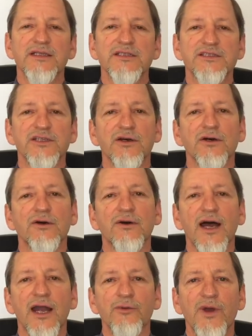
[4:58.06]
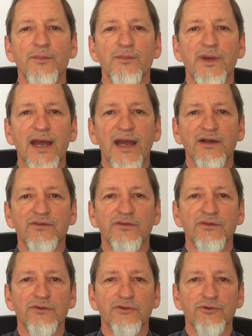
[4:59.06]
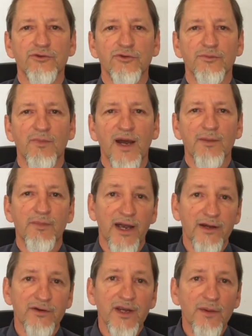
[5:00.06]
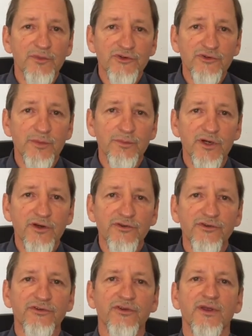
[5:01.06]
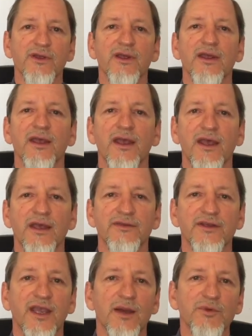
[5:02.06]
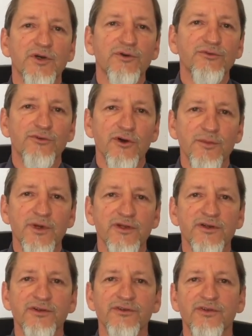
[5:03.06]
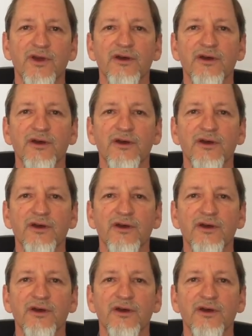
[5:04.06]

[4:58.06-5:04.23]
So I went back to my biochemistry books and the chemical formulas